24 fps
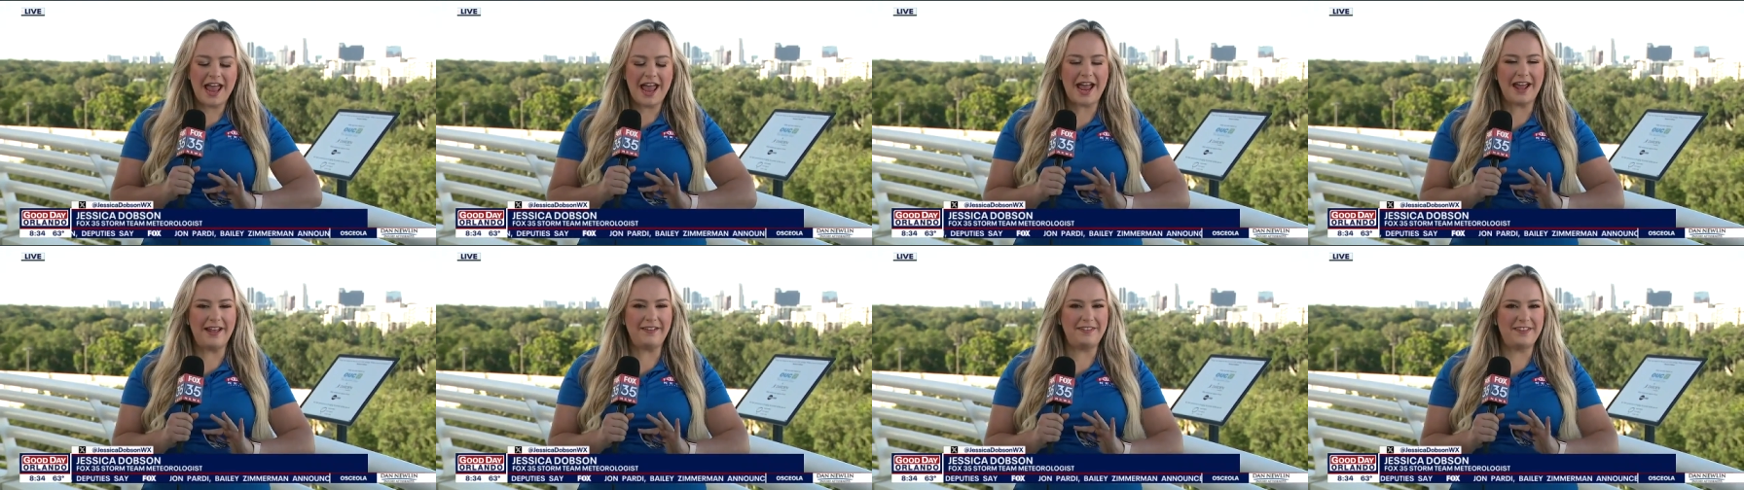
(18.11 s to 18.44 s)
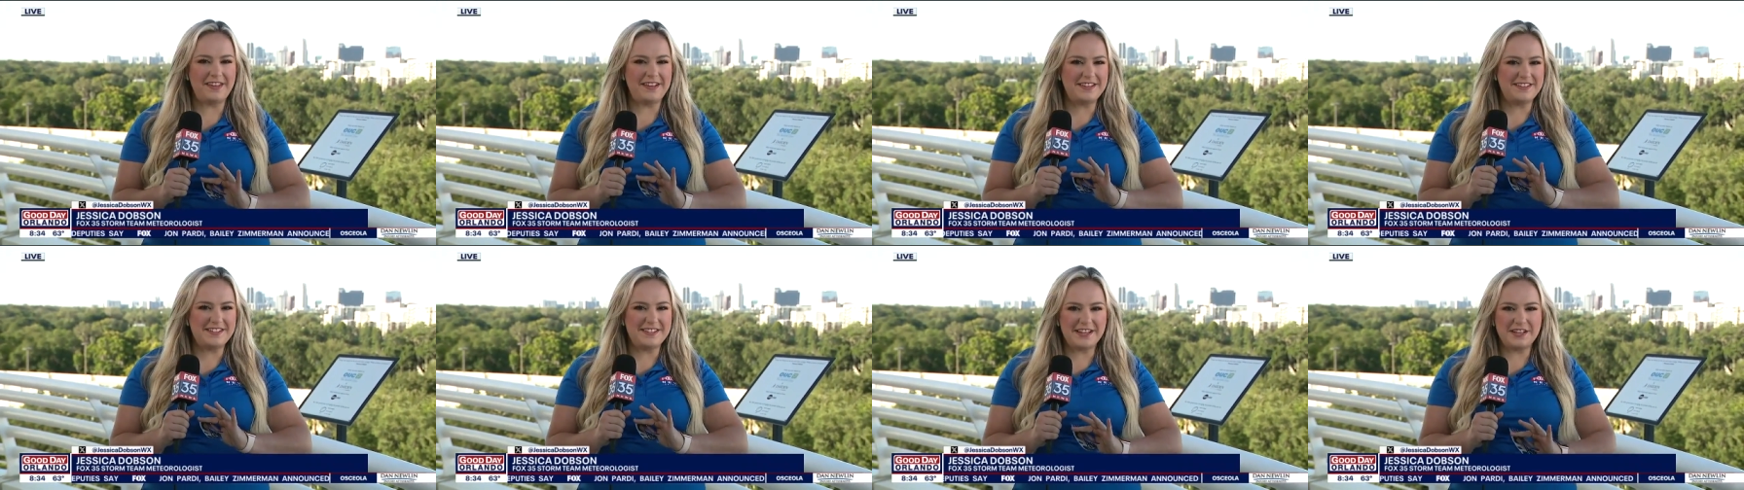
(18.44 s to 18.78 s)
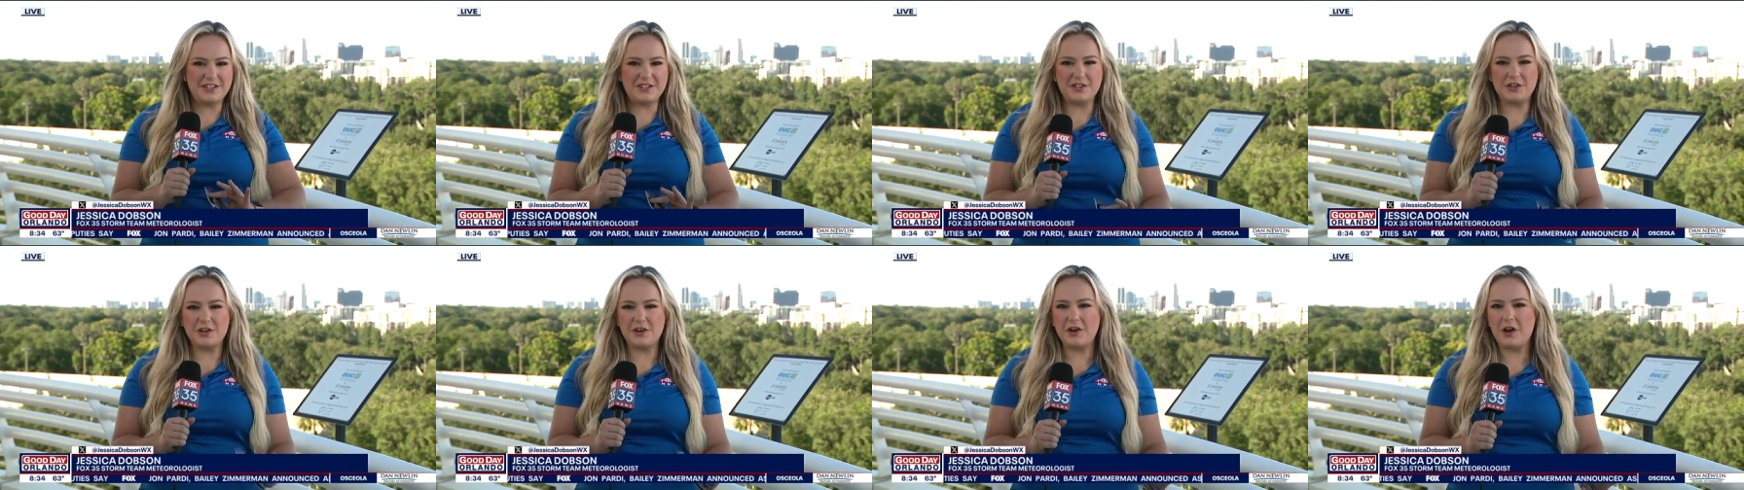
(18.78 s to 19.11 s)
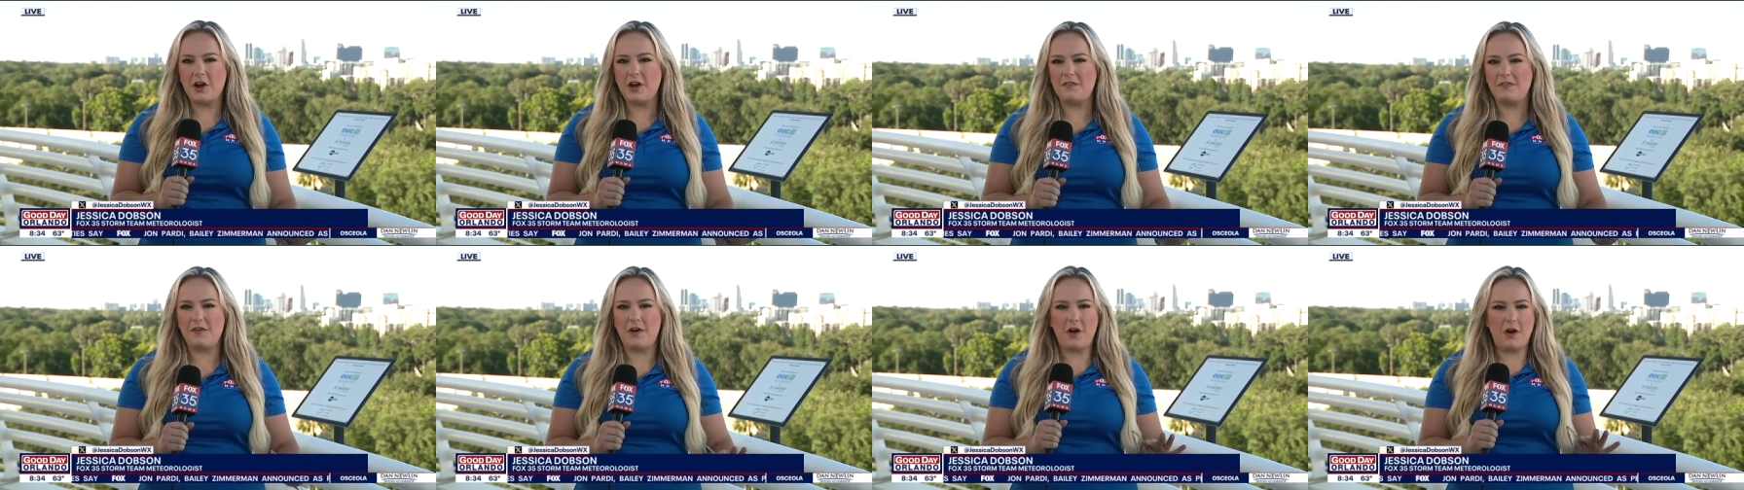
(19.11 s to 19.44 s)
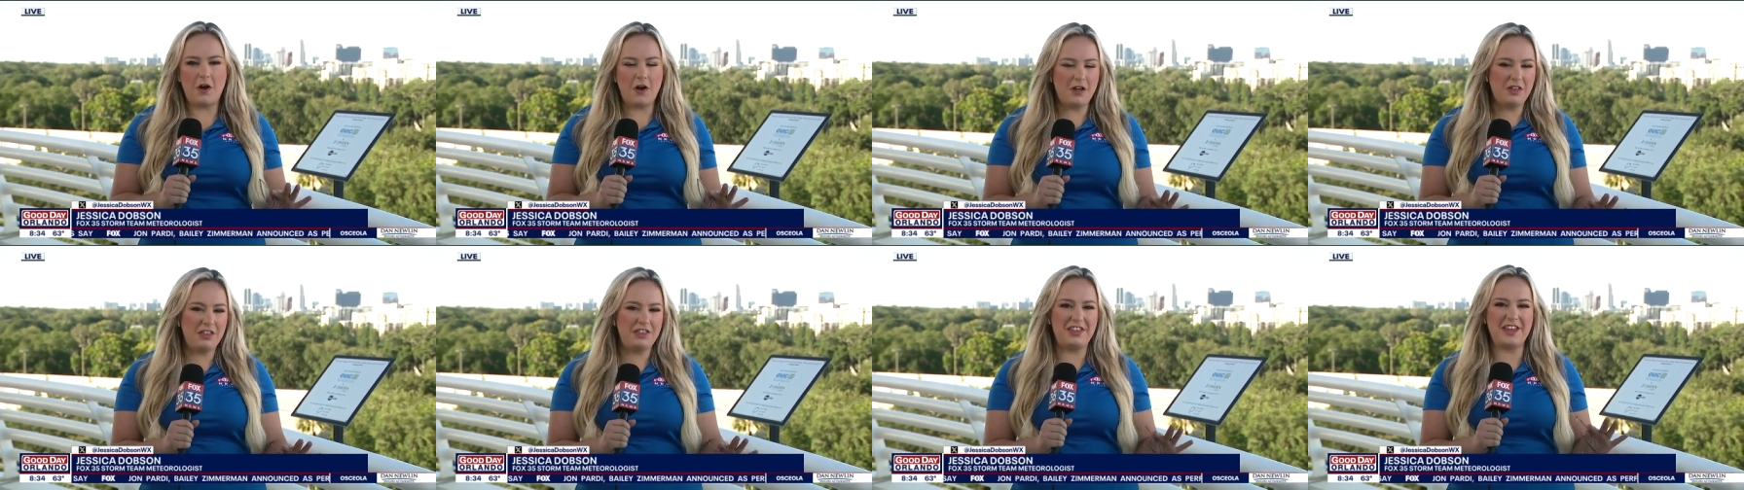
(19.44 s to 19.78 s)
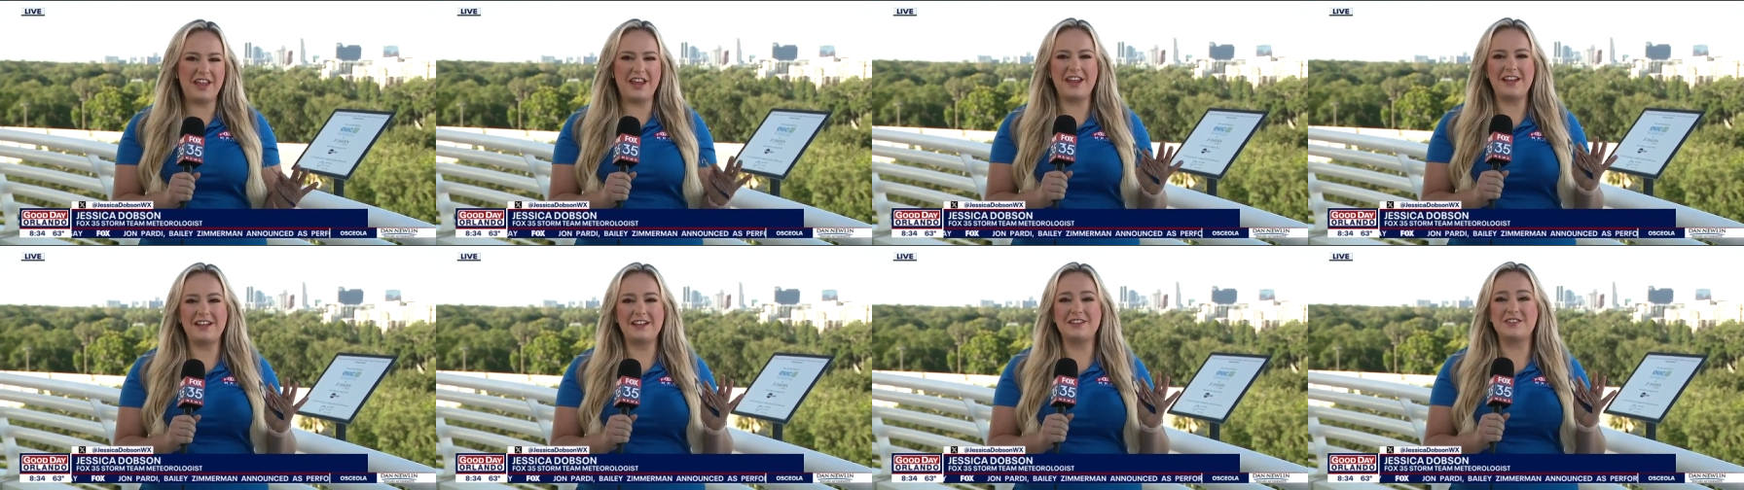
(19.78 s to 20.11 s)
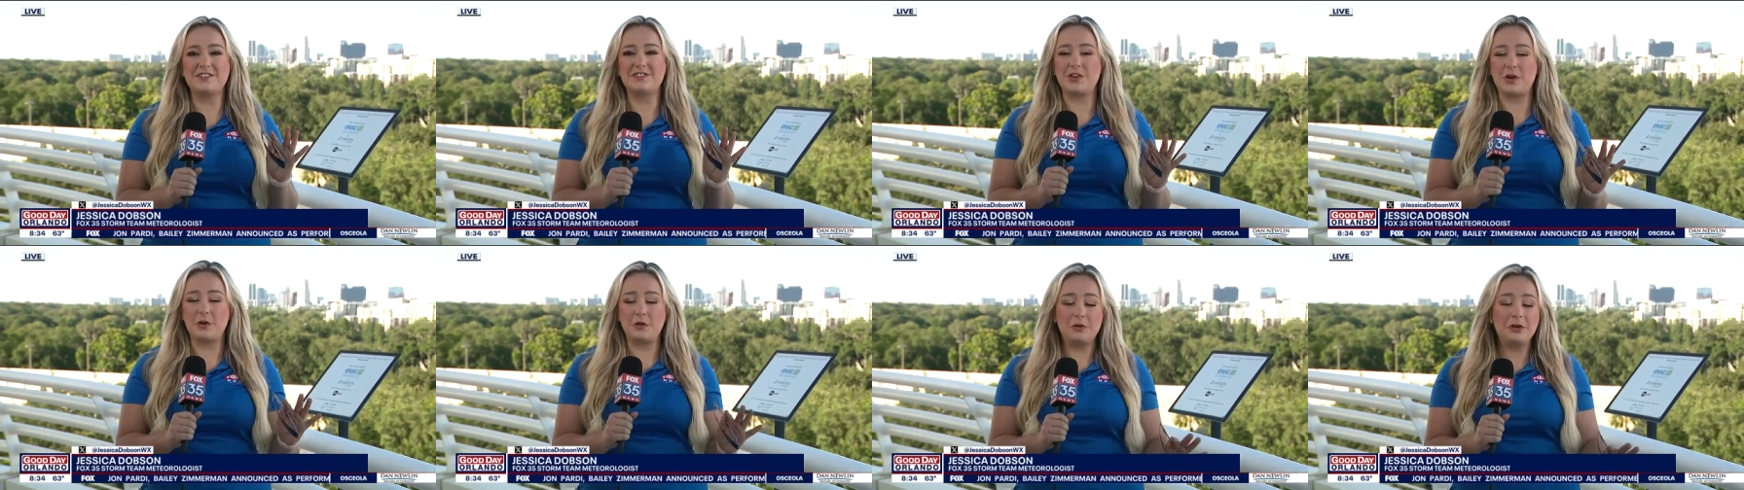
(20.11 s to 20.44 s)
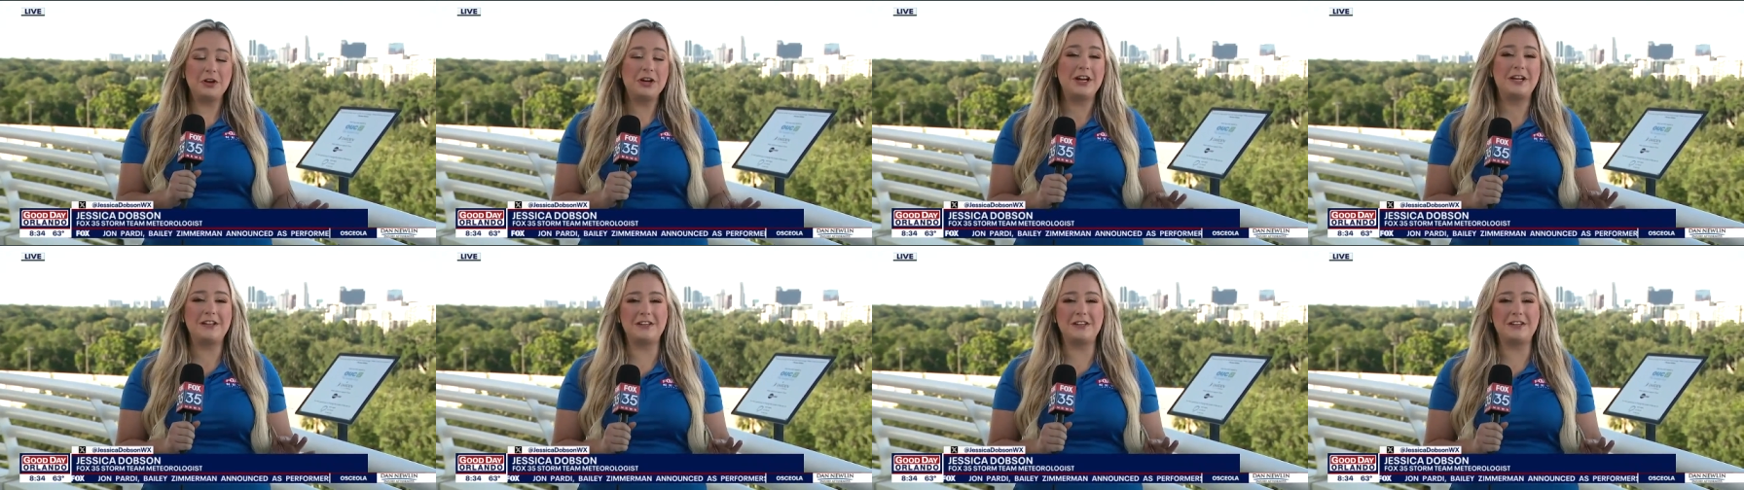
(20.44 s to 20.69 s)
at the center of all things solar